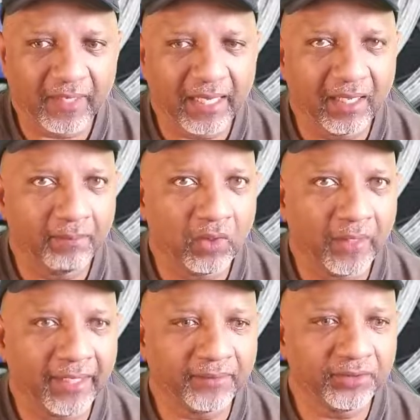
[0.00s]
combo
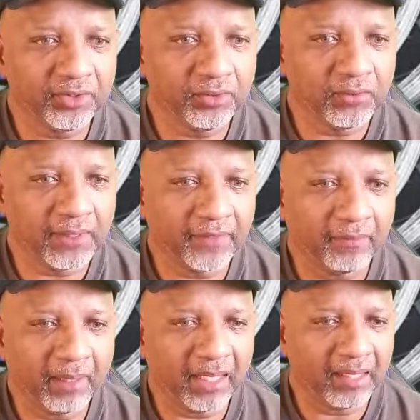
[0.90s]
out to the
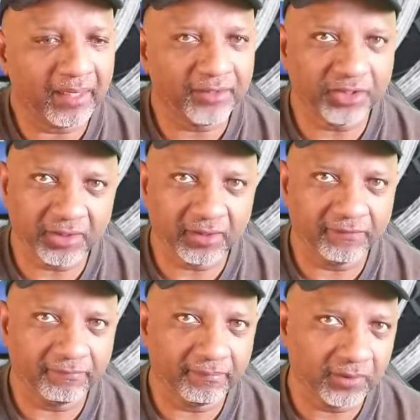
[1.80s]
pond just
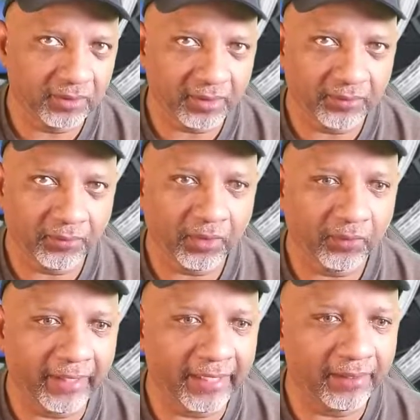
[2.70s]
to throw it
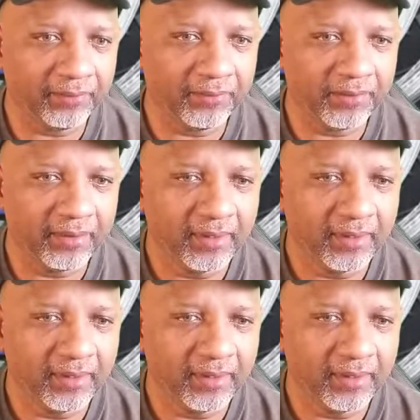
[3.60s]
around.